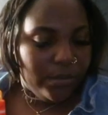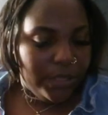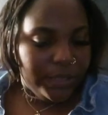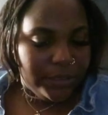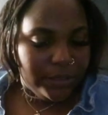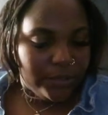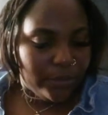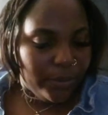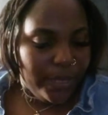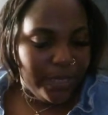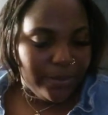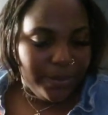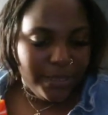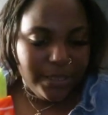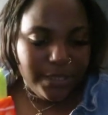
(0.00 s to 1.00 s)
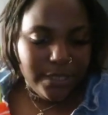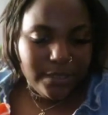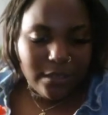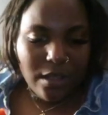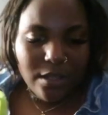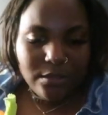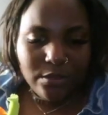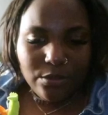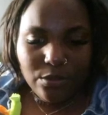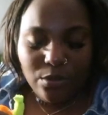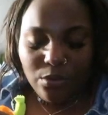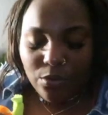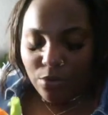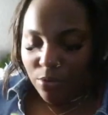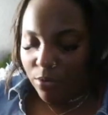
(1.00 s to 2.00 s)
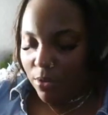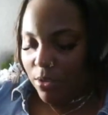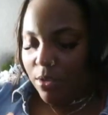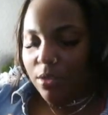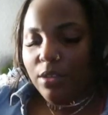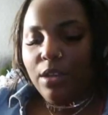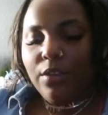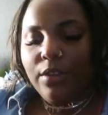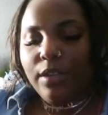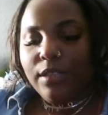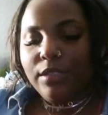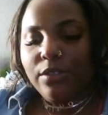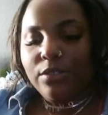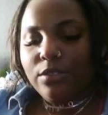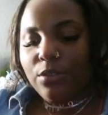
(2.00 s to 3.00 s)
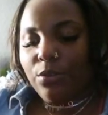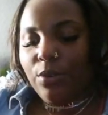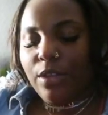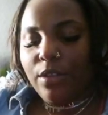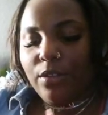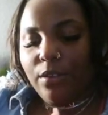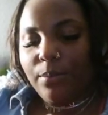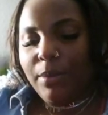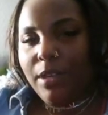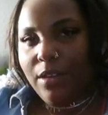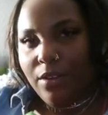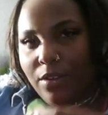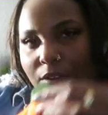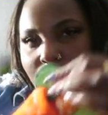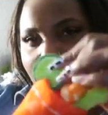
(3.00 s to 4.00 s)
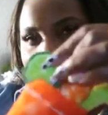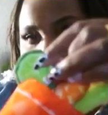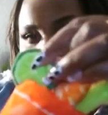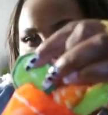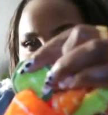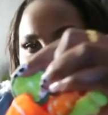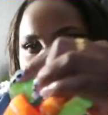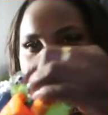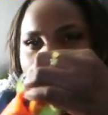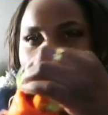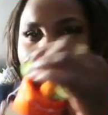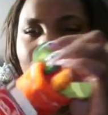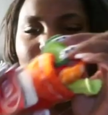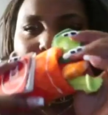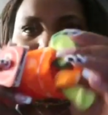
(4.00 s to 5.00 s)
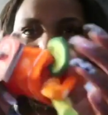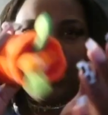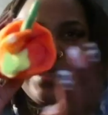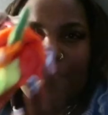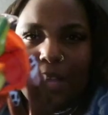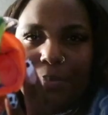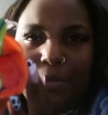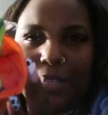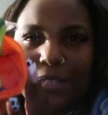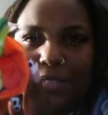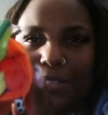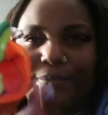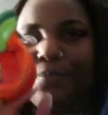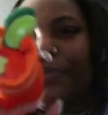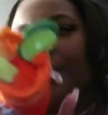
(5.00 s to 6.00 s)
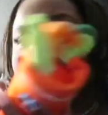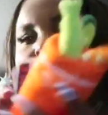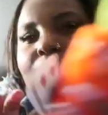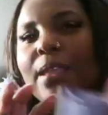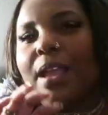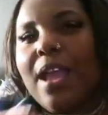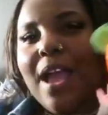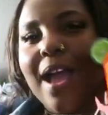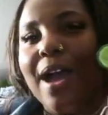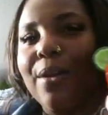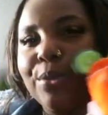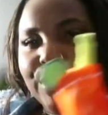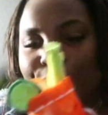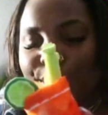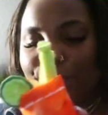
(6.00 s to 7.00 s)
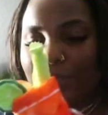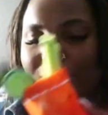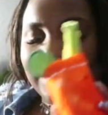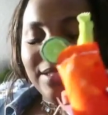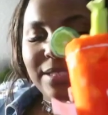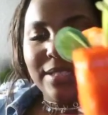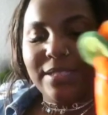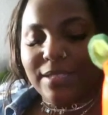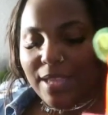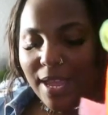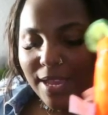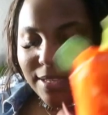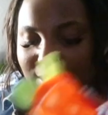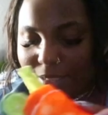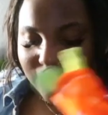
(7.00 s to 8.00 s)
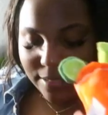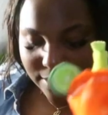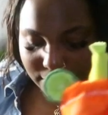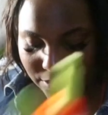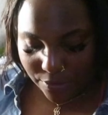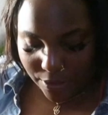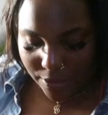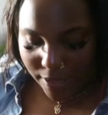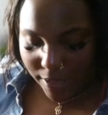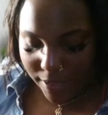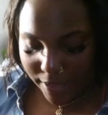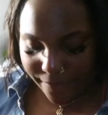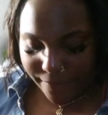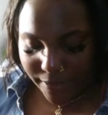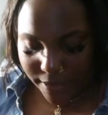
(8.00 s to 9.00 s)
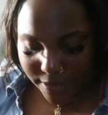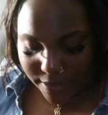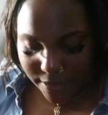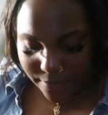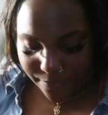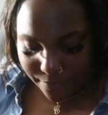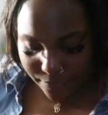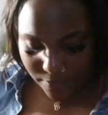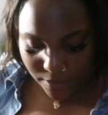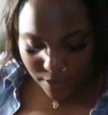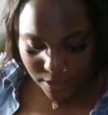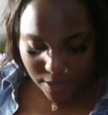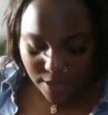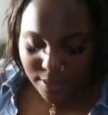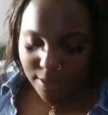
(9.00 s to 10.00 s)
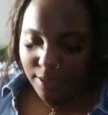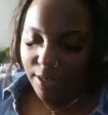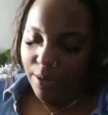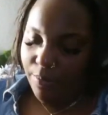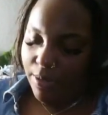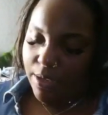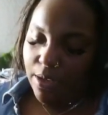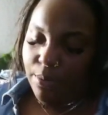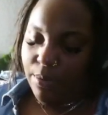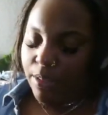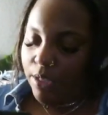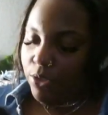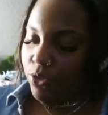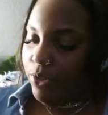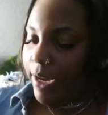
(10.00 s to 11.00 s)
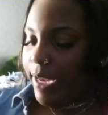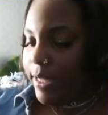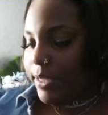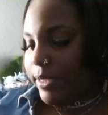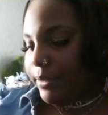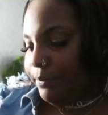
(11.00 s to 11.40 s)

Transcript: a squeaks, but it says it also, here it is. Here's the crinkle up here and the toppings. How cute is this, guys? This is so cute. I love this. And then here we go with the treat.